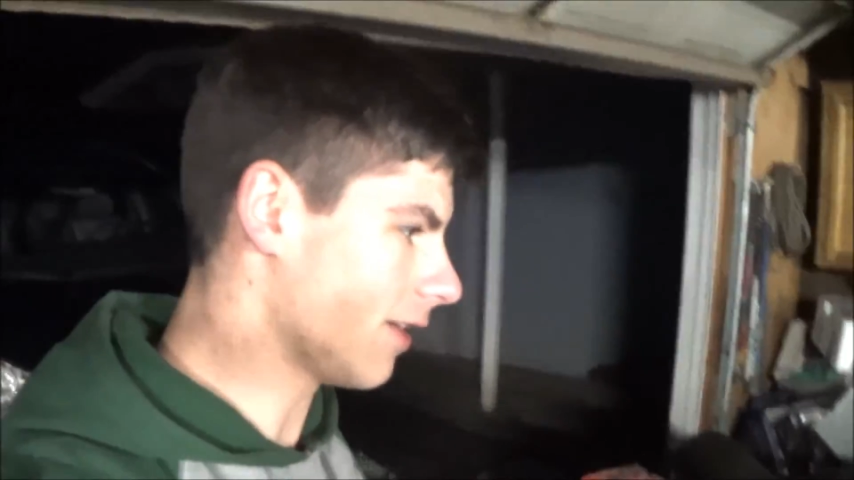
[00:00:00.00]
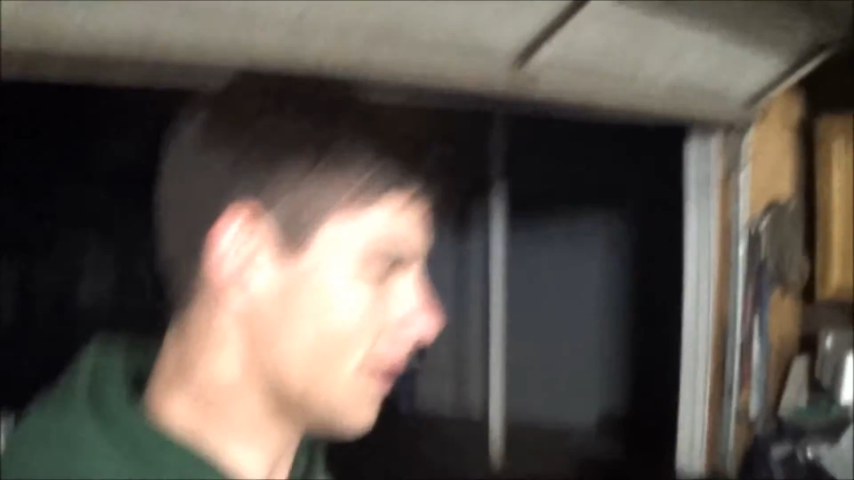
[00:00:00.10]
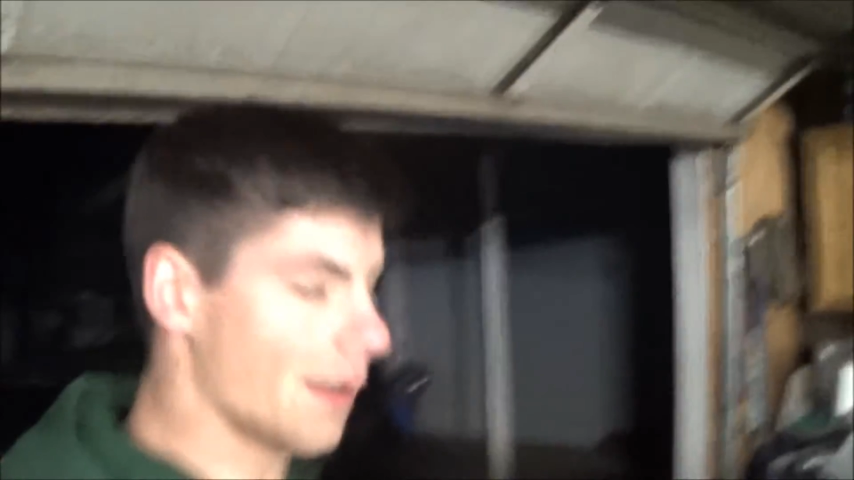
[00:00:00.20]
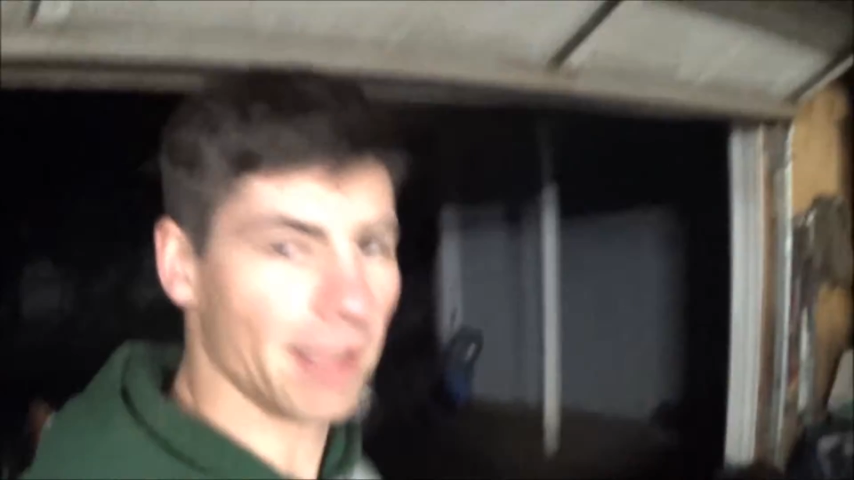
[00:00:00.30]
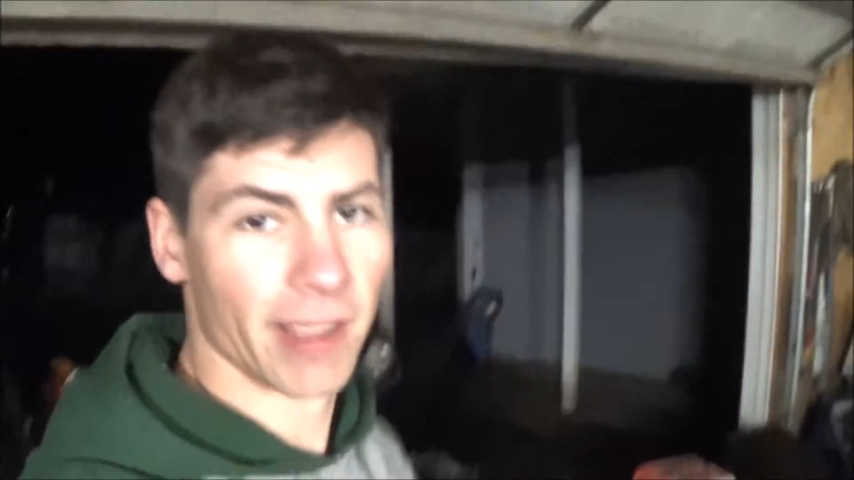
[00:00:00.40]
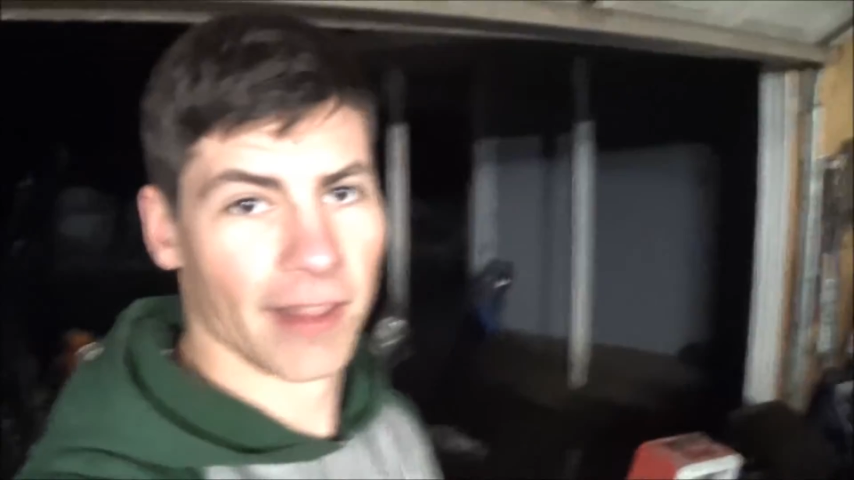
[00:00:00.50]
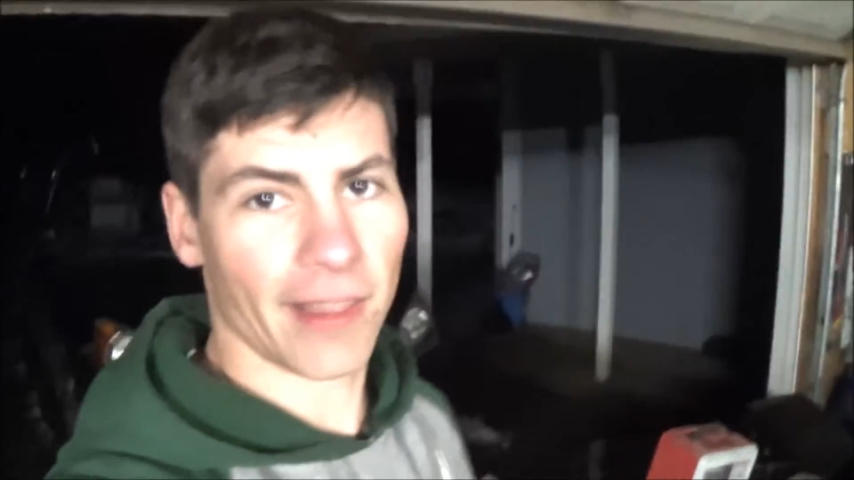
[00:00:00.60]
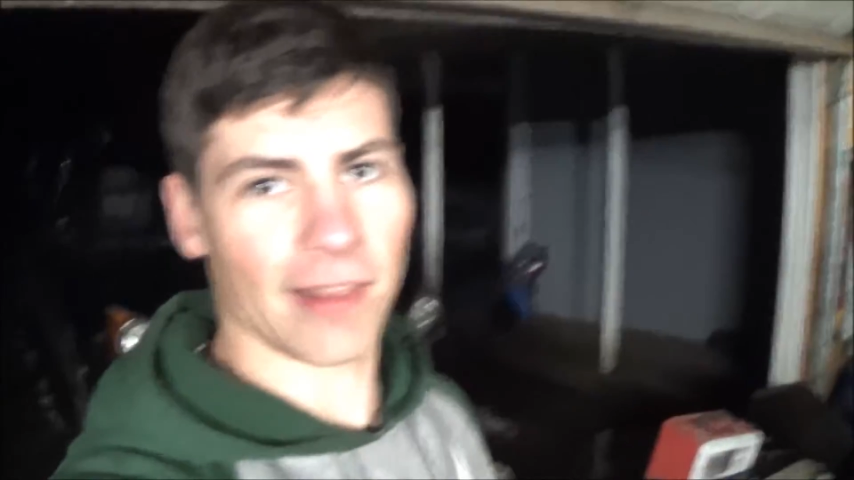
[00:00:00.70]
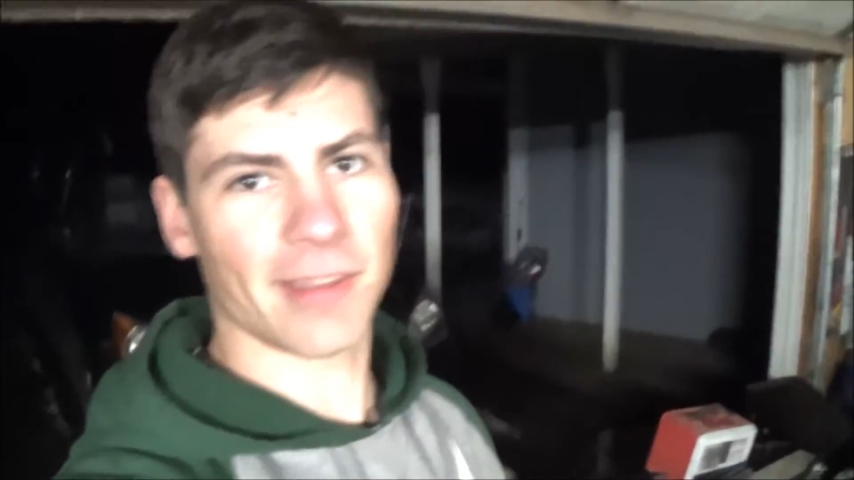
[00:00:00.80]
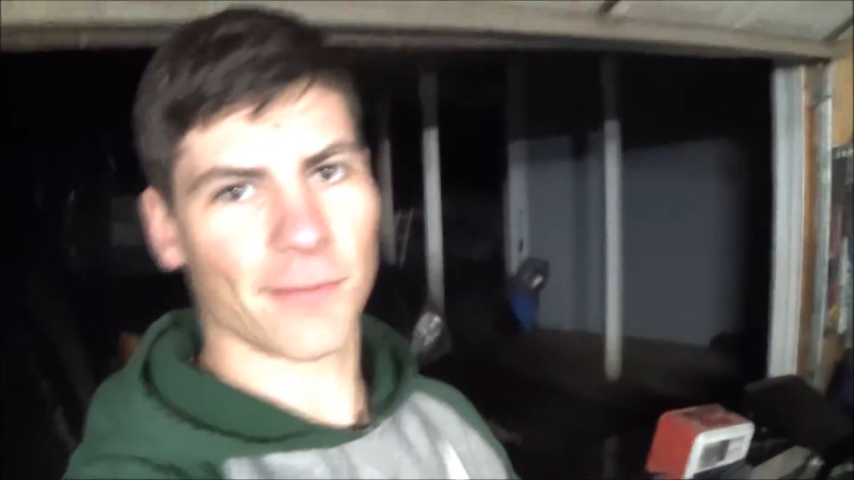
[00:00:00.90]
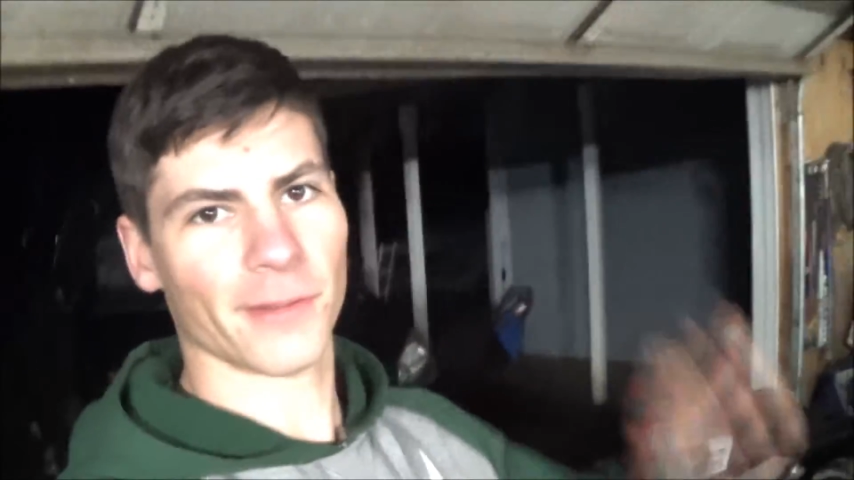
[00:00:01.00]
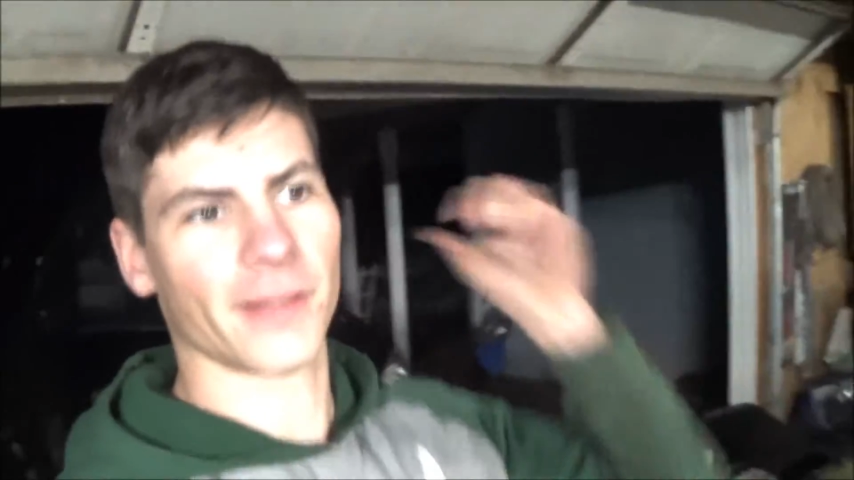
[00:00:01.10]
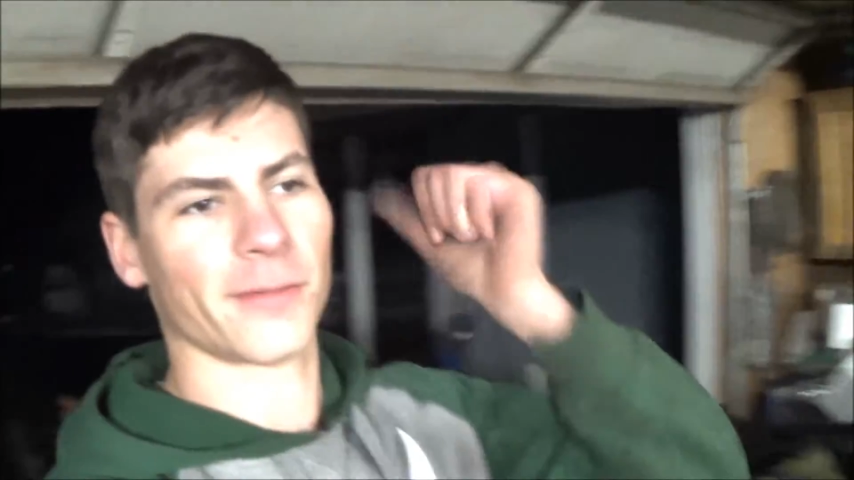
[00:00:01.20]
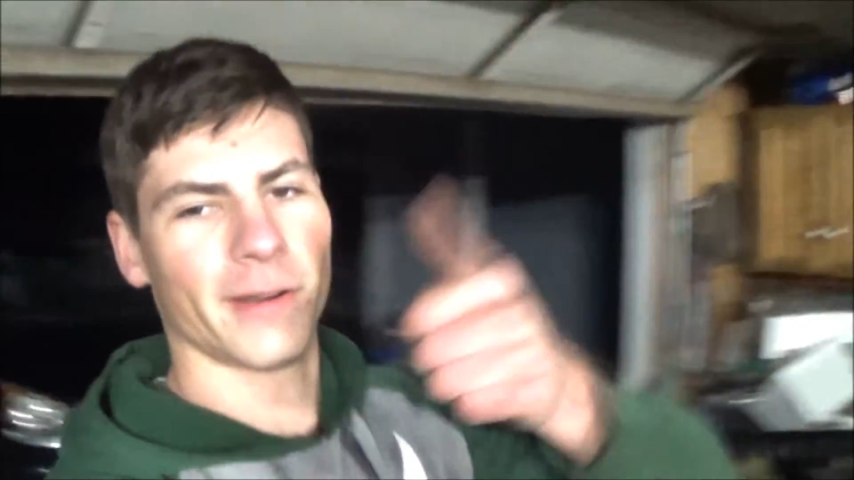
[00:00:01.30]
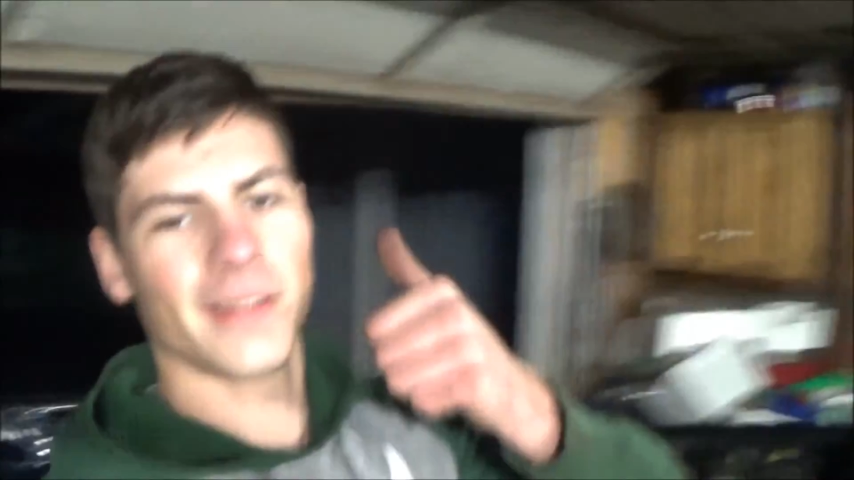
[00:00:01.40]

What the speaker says: anyway, that's it for this one.